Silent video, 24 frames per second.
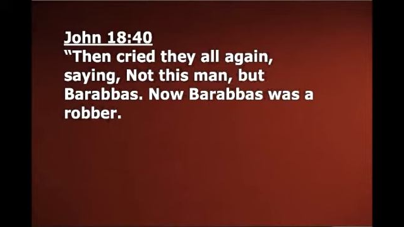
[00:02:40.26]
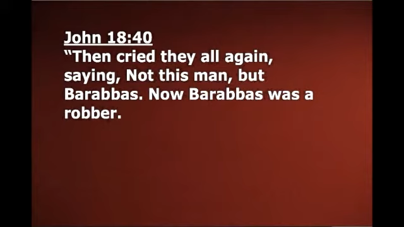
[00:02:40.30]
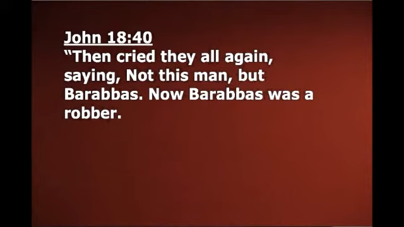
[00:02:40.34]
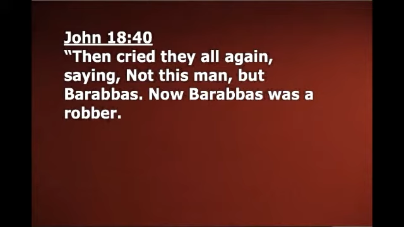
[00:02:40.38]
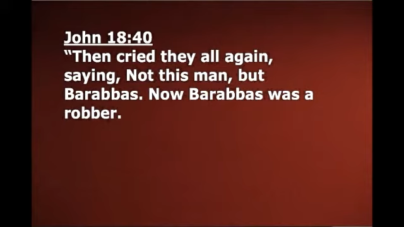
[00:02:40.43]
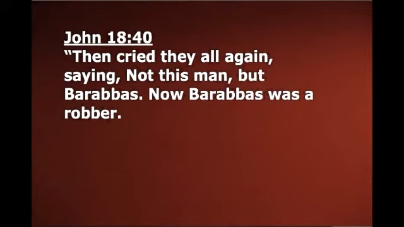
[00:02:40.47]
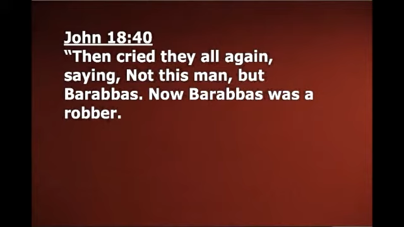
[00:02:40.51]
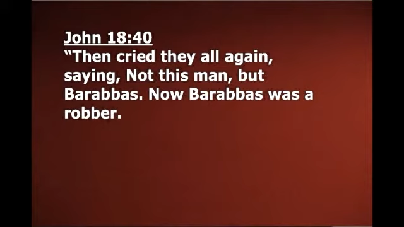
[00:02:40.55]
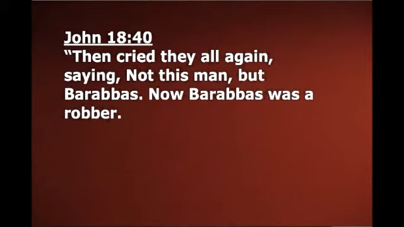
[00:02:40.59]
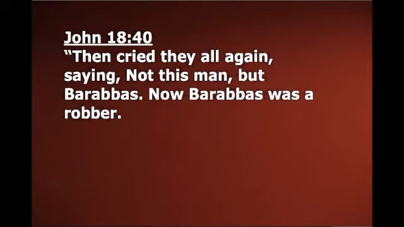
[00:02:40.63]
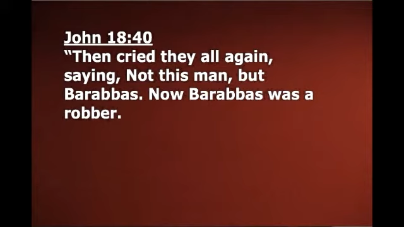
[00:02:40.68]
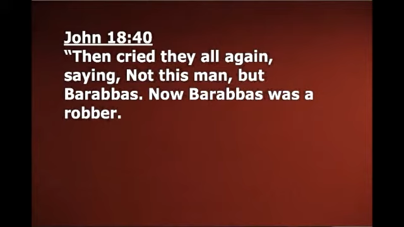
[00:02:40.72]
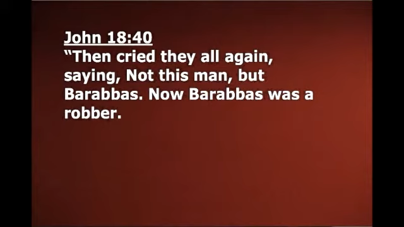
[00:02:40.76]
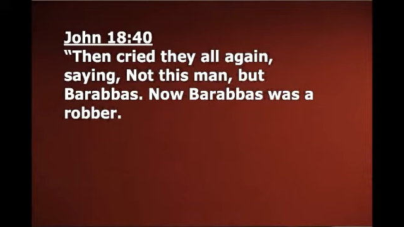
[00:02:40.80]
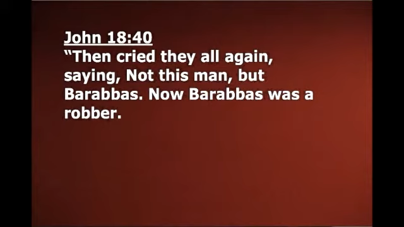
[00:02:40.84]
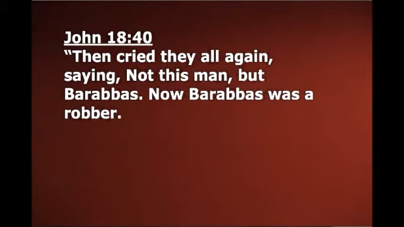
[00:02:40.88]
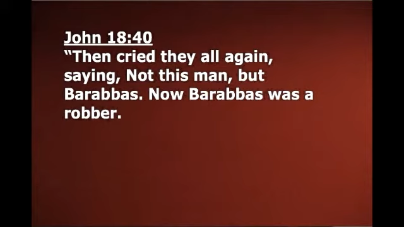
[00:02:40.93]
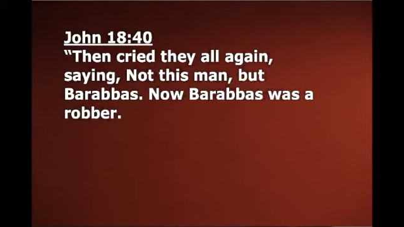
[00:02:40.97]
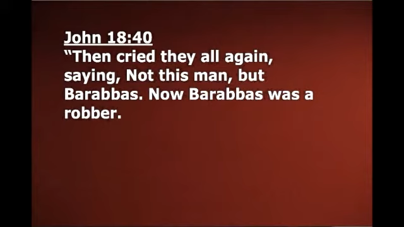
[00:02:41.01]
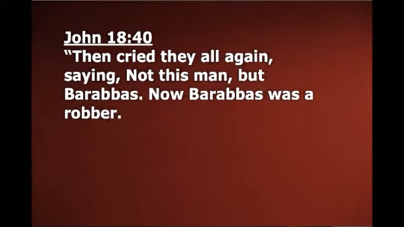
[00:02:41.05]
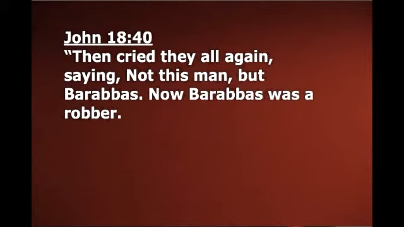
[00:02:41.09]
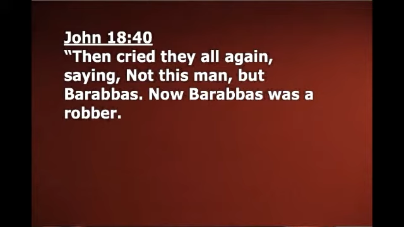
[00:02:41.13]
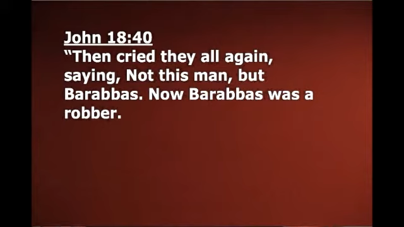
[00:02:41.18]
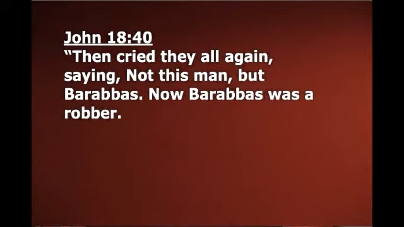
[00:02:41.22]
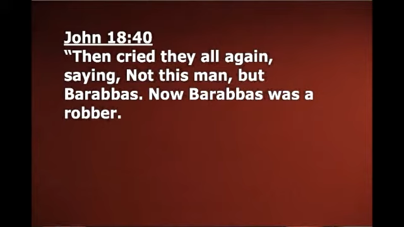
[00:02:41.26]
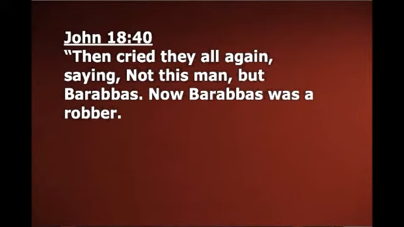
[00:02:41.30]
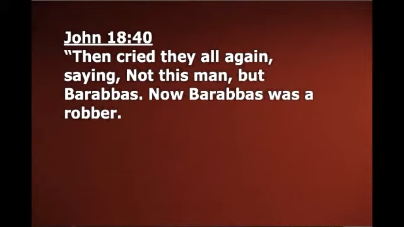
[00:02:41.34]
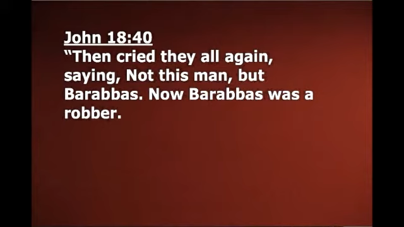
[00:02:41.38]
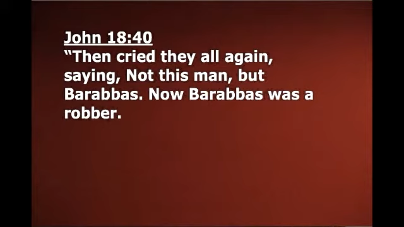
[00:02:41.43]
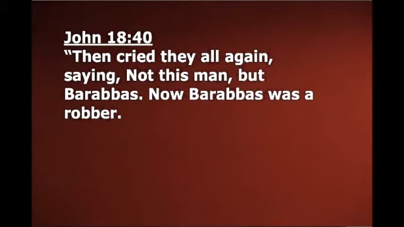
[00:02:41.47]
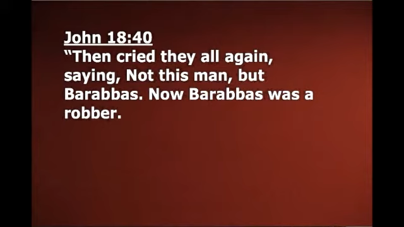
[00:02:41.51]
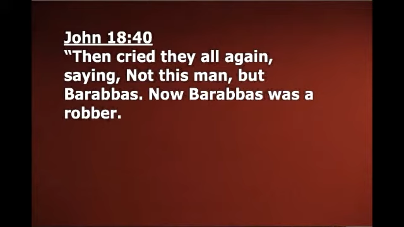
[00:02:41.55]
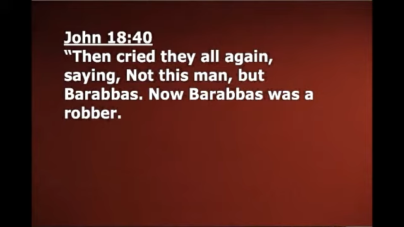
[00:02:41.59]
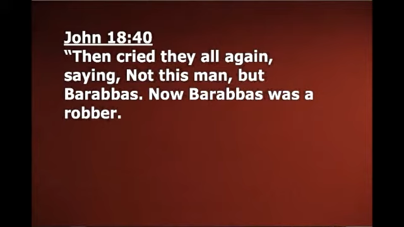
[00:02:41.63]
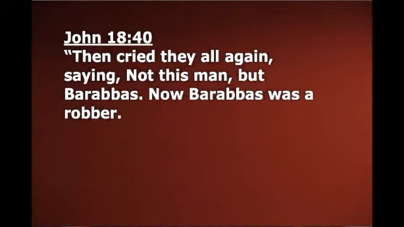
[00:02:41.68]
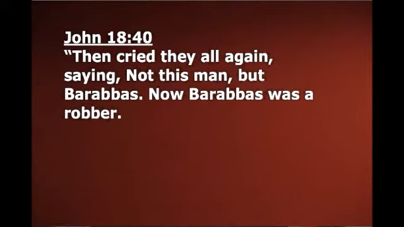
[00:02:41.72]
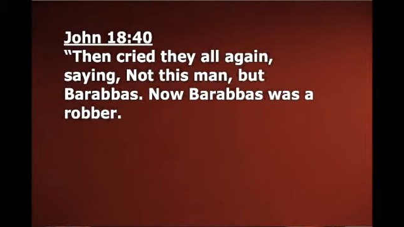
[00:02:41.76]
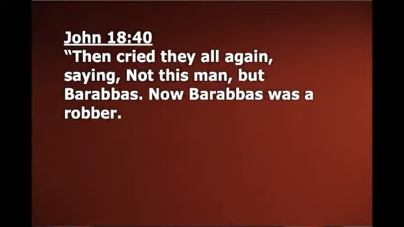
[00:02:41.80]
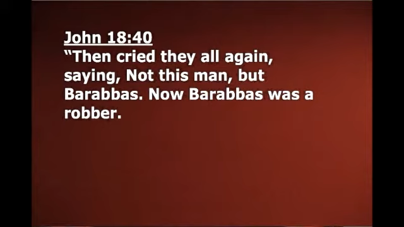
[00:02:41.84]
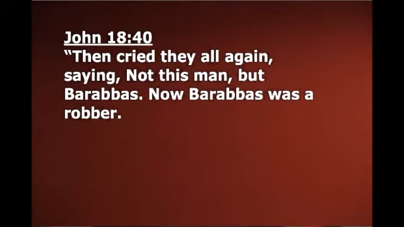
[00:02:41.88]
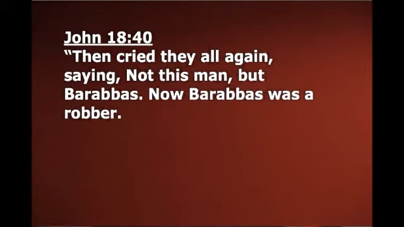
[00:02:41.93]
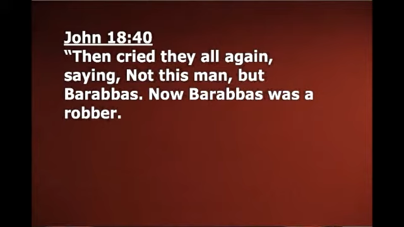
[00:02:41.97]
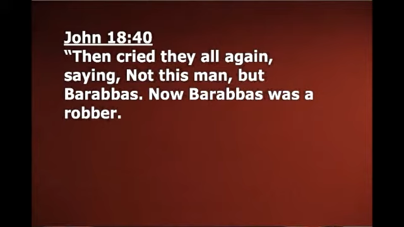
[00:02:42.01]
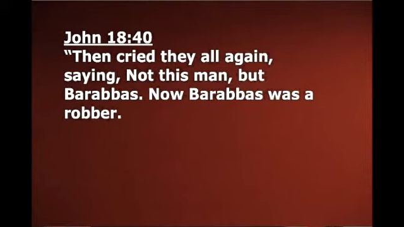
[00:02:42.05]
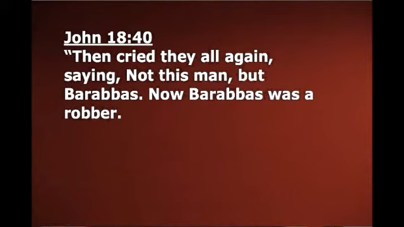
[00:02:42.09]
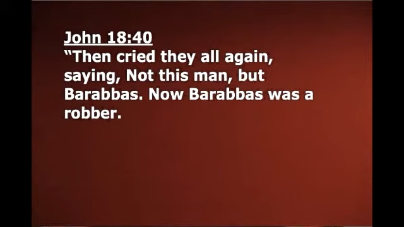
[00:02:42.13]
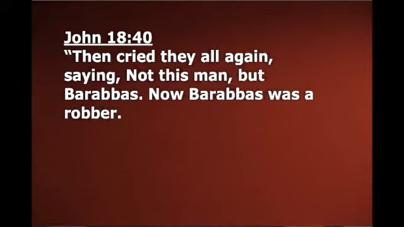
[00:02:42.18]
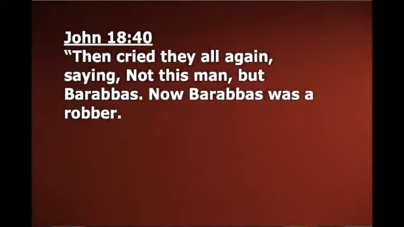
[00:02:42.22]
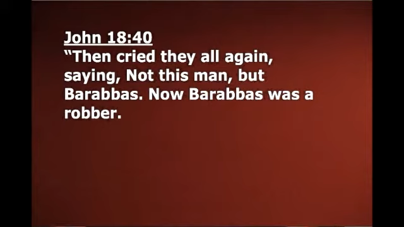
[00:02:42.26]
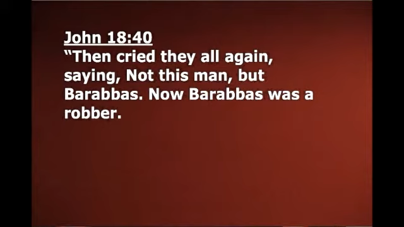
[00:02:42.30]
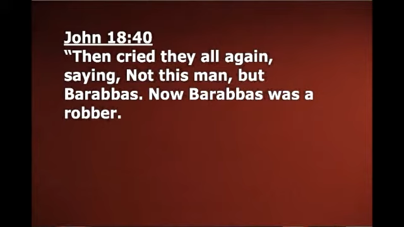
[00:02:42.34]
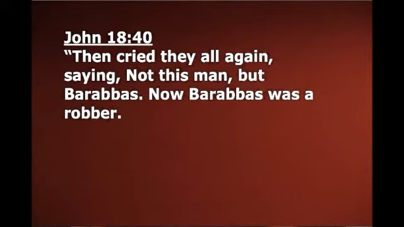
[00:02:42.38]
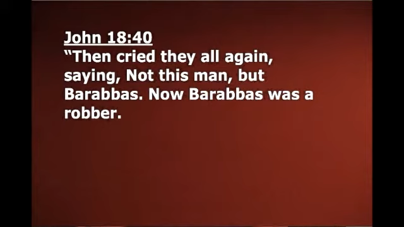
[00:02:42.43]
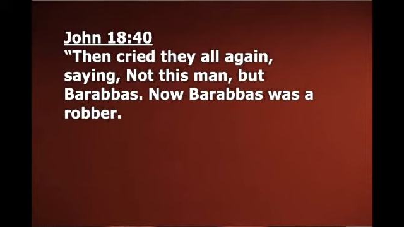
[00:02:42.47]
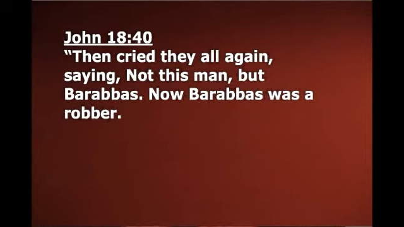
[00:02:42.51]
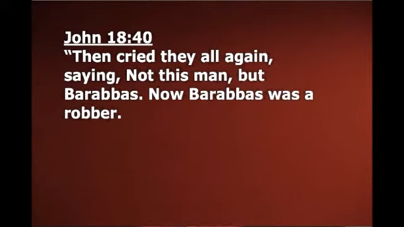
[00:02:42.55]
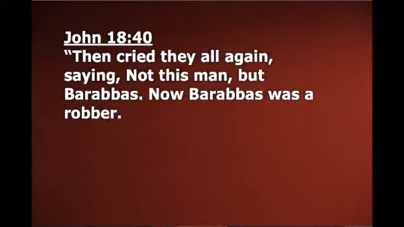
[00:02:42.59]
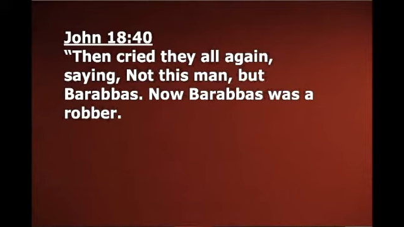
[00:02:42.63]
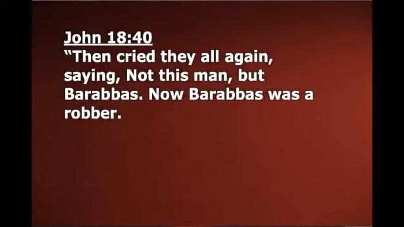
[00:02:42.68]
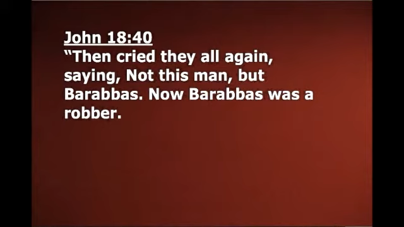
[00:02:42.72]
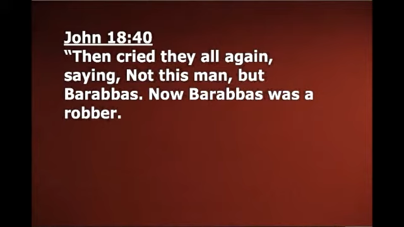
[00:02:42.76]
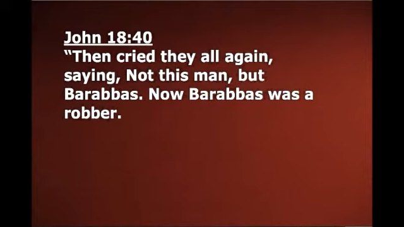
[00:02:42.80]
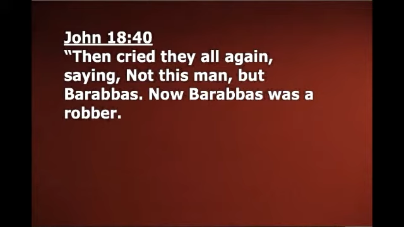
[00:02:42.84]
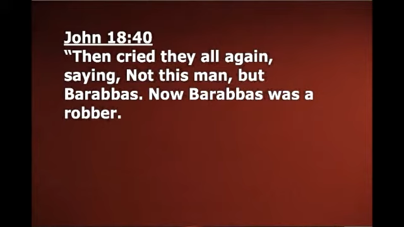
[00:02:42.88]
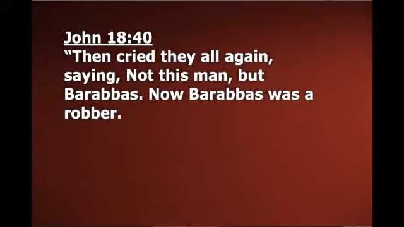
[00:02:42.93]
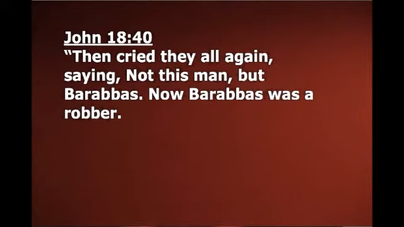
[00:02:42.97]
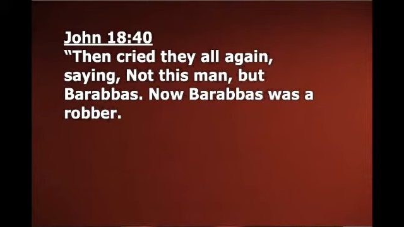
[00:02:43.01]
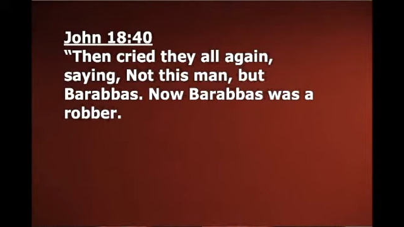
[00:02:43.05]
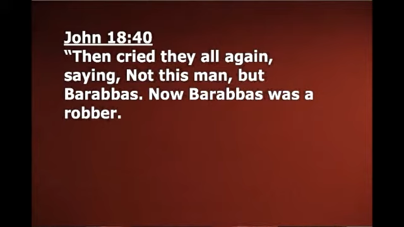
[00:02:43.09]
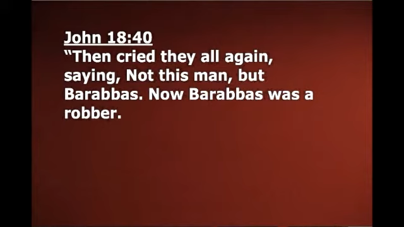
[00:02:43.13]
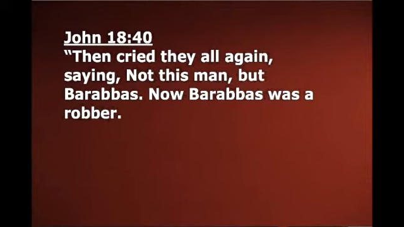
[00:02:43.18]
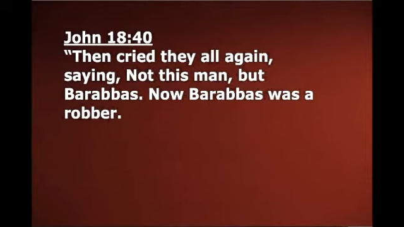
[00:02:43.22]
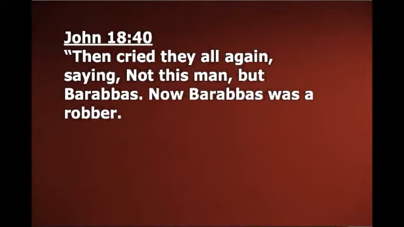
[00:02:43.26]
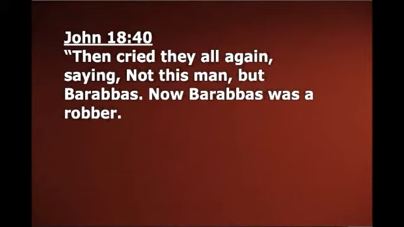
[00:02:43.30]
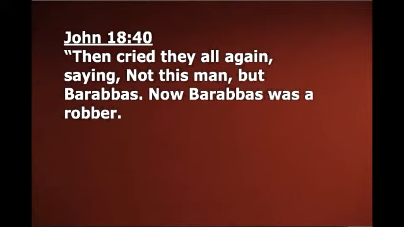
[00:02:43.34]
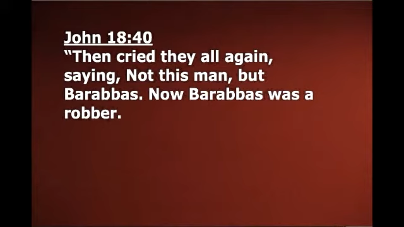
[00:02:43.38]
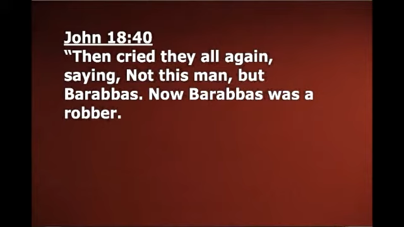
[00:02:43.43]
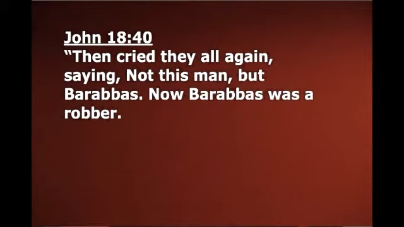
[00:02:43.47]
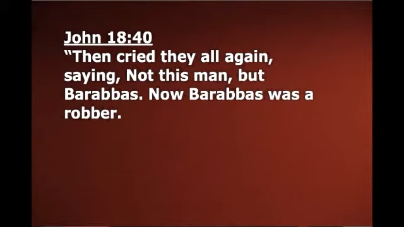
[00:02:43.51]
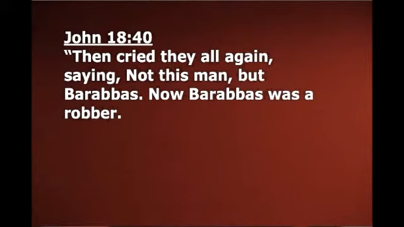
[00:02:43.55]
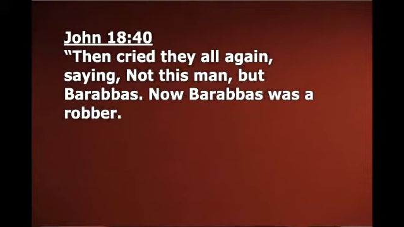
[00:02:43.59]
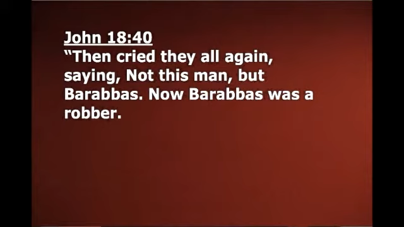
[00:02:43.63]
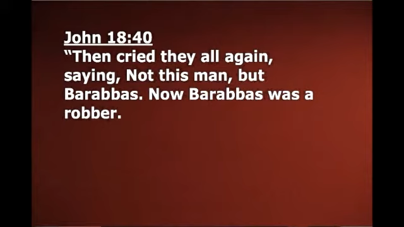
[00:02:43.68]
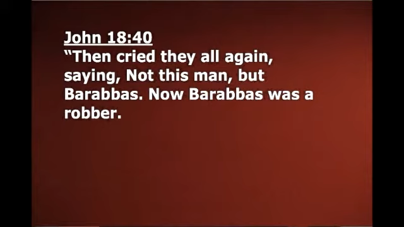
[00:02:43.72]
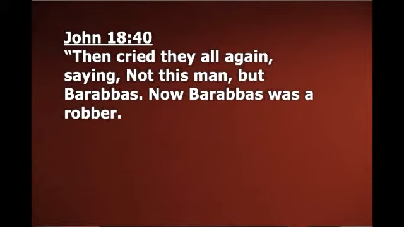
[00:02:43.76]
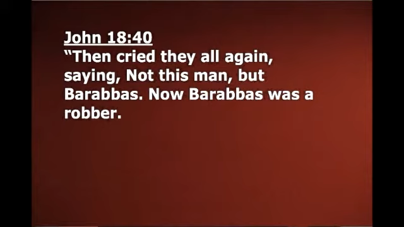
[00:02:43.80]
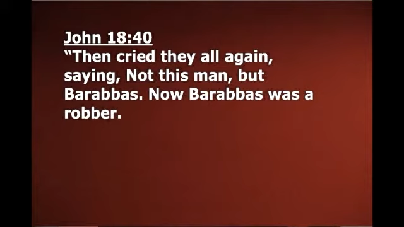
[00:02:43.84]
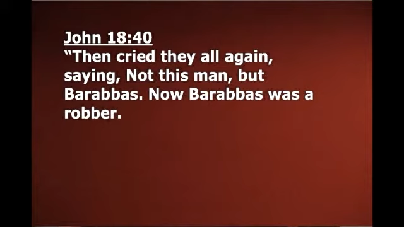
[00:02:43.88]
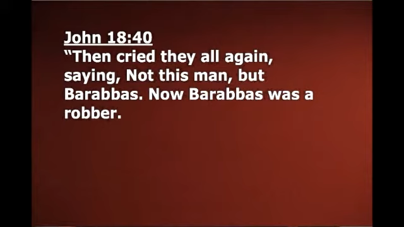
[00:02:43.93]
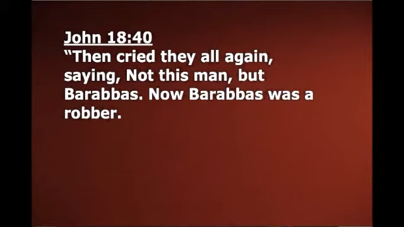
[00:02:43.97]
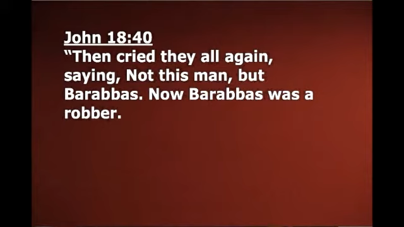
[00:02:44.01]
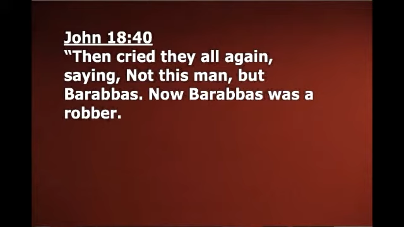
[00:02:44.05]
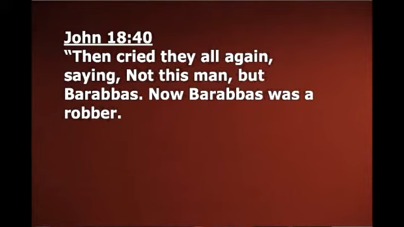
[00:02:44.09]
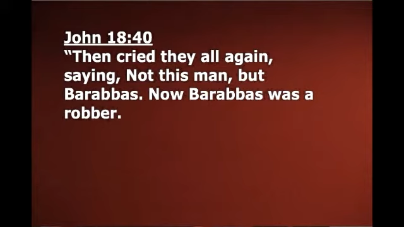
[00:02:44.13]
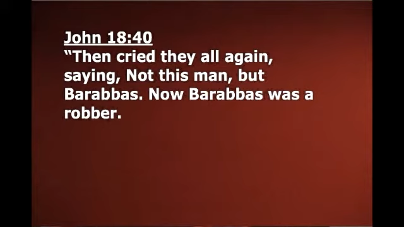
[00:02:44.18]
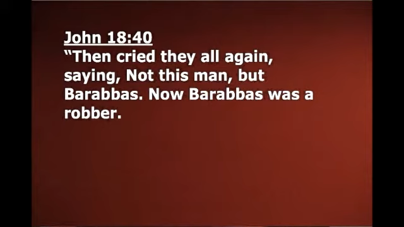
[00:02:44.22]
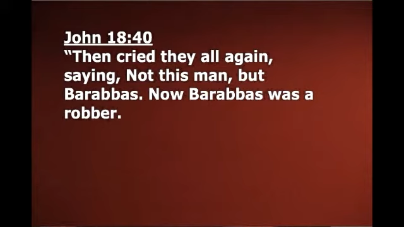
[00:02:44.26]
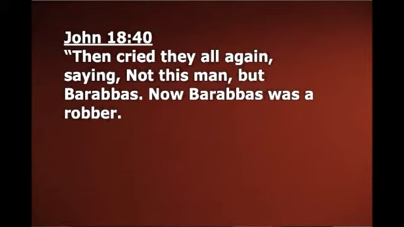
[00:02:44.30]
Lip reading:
Nobody's mouth can be seen.